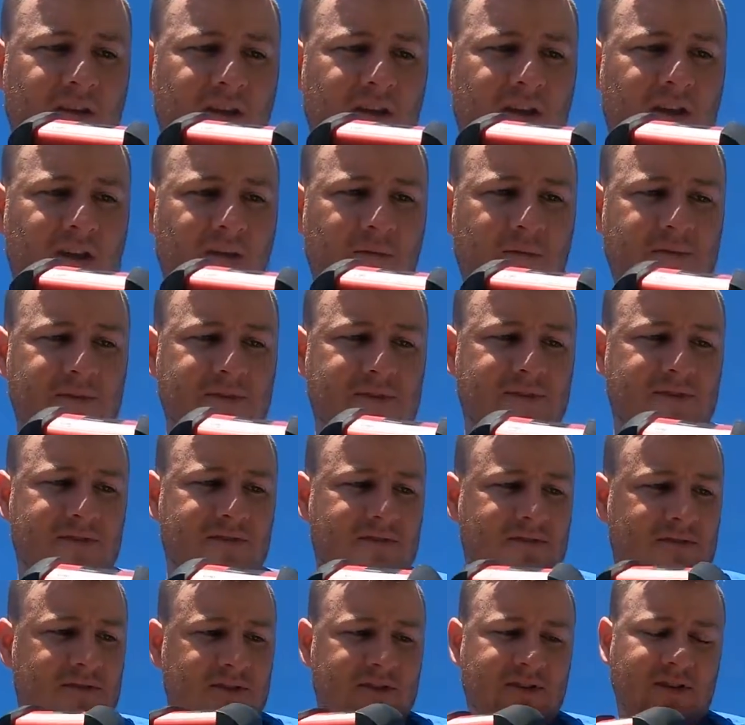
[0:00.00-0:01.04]
and it
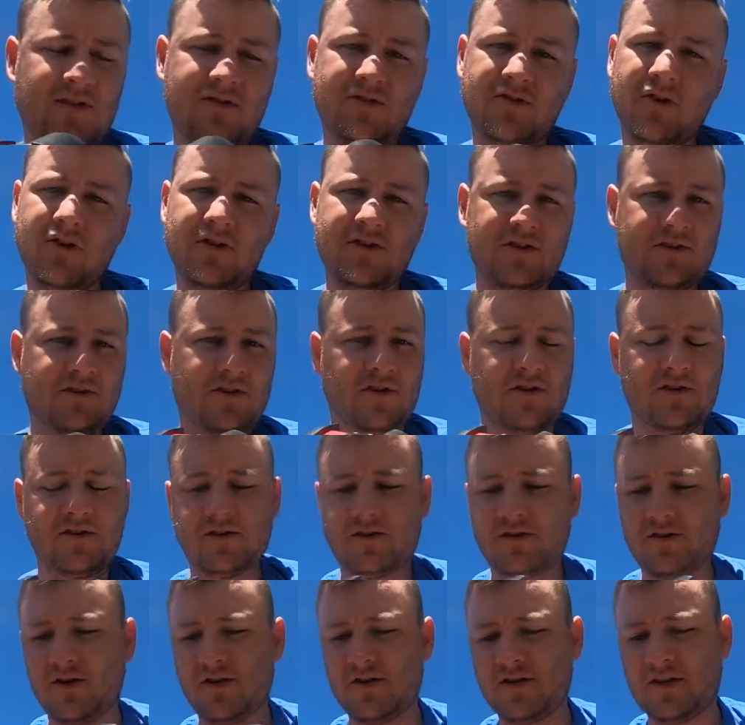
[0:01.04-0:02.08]
said charging,
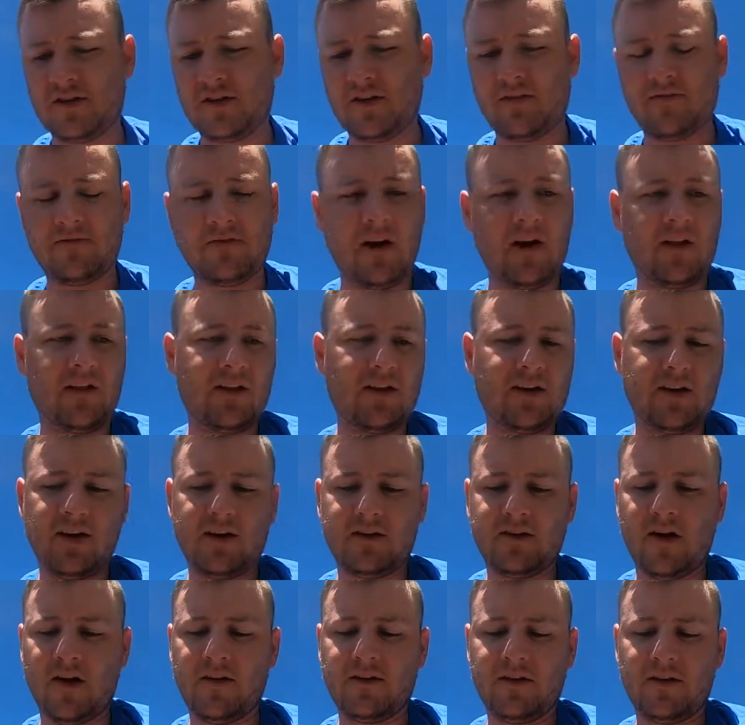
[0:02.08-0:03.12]
and then finally it kicked
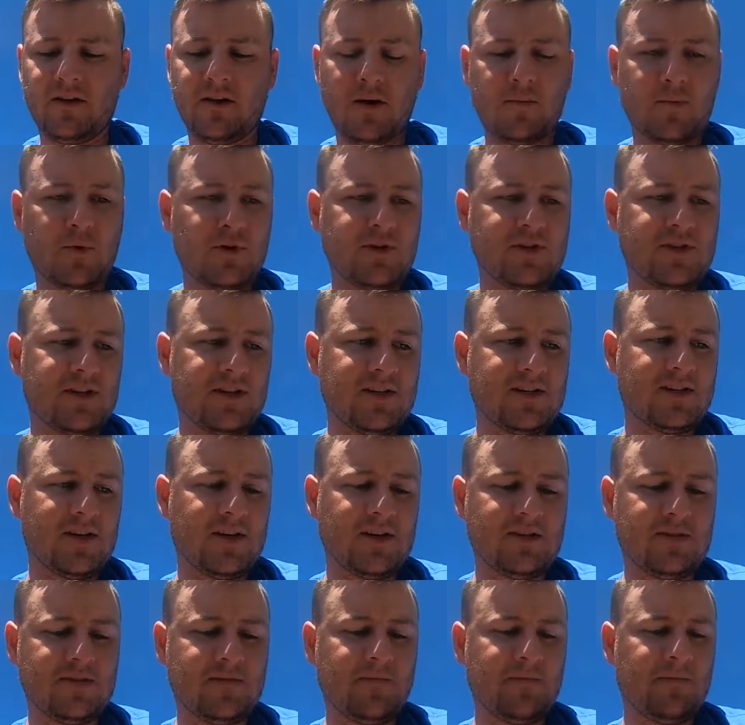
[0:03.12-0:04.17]
on the numbers and it
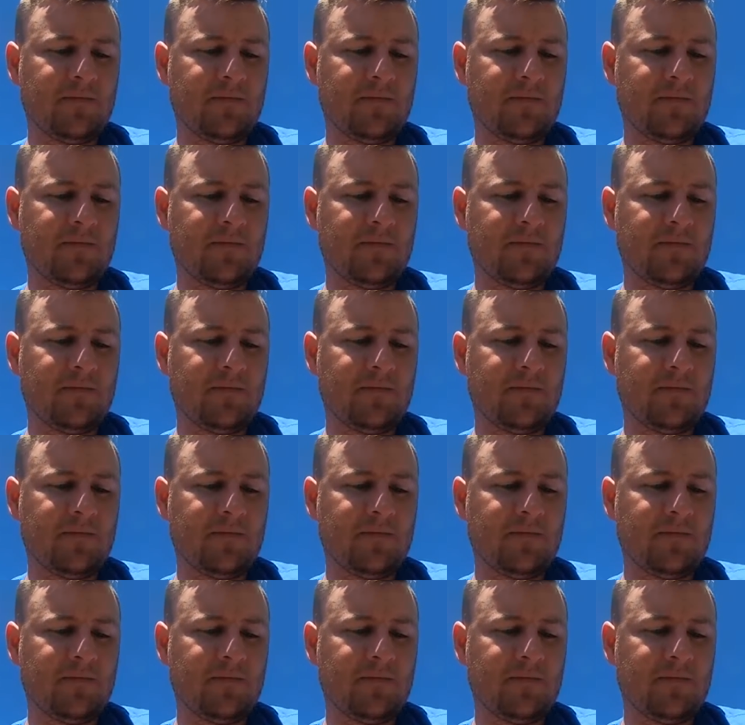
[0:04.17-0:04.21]
said